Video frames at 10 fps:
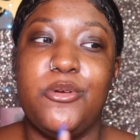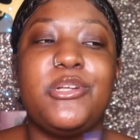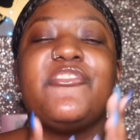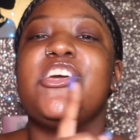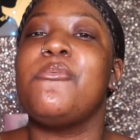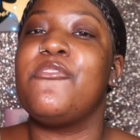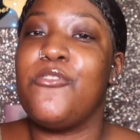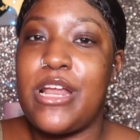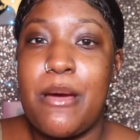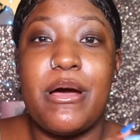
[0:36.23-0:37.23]
but the video
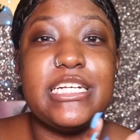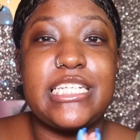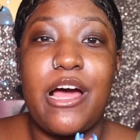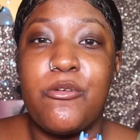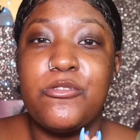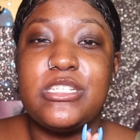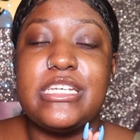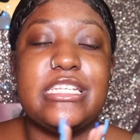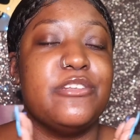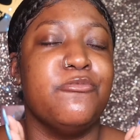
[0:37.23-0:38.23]
before that, my shower
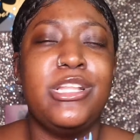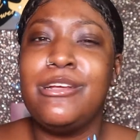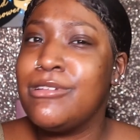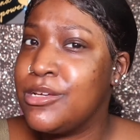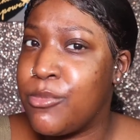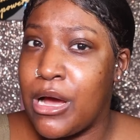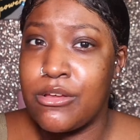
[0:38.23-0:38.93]
routine did really well.